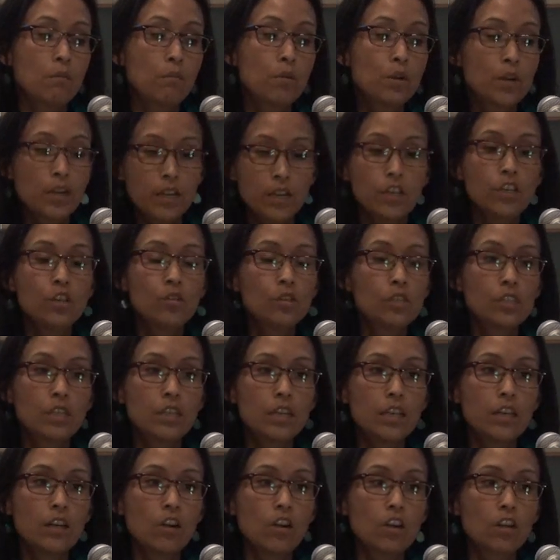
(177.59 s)
use it
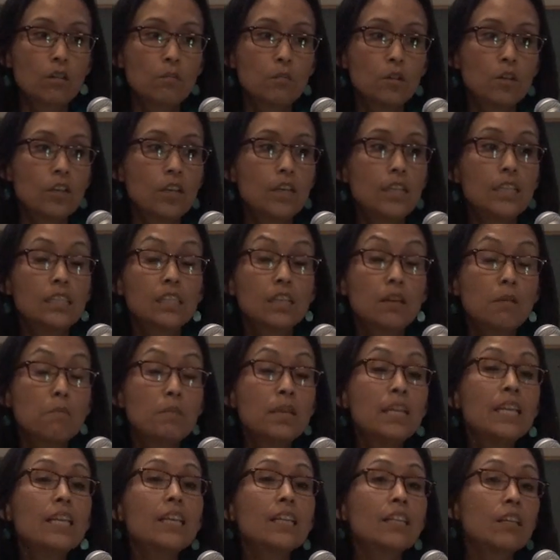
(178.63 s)
in our communities and
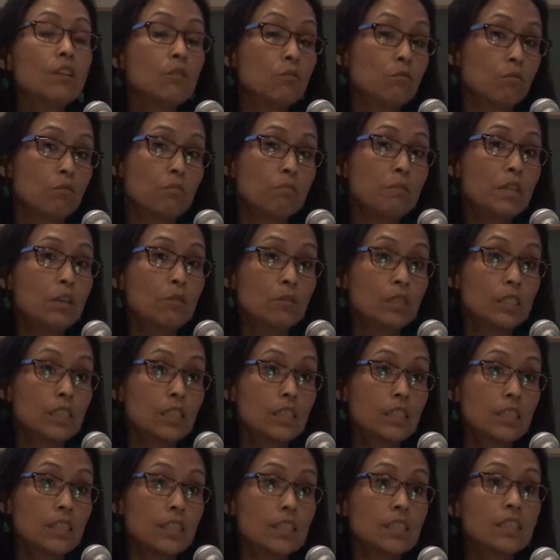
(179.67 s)
immediately meet
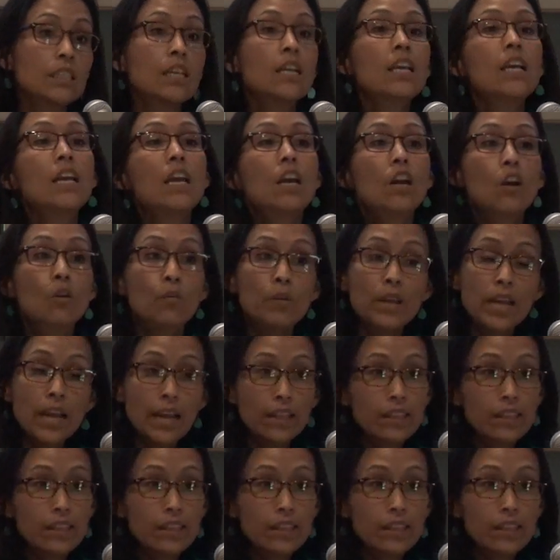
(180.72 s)
resistance. And we had